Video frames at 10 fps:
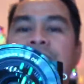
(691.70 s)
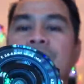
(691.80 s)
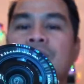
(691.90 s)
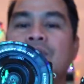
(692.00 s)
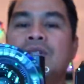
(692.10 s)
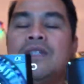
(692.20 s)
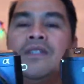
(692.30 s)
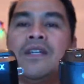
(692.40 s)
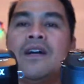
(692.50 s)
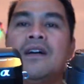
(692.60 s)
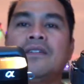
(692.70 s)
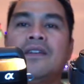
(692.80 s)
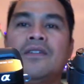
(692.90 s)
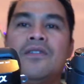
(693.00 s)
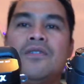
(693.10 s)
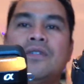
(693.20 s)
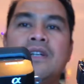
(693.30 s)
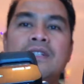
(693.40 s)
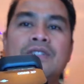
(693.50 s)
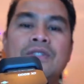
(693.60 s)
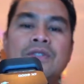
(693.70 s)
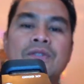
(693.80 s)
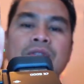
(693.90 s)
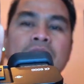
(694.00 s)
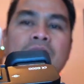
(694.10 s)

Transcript: Sony. They got their own hot shoe,